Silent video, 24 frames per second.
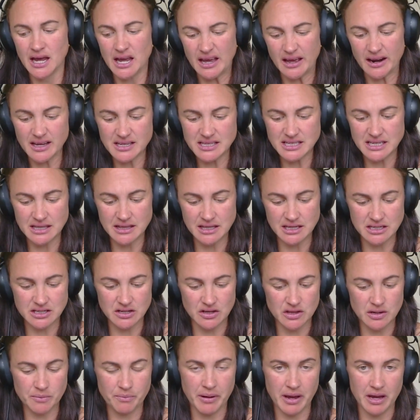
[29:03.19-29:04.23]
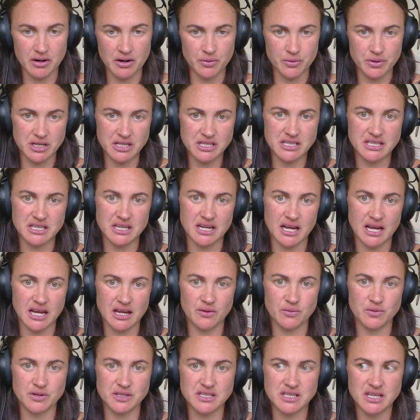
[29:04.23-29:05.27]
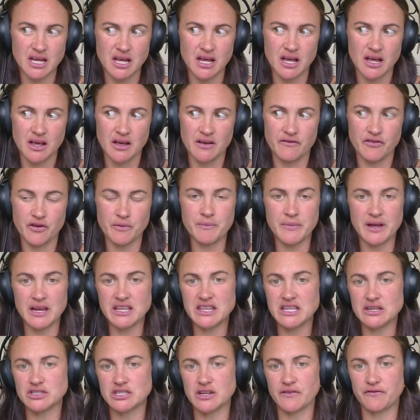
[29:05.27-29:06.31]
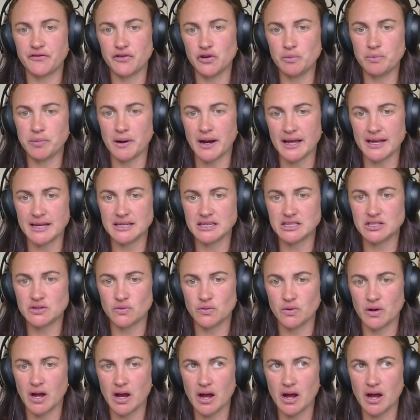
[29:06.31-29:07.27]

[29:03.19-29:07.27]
and I said this on the panel yesterday, was for me, there's a few players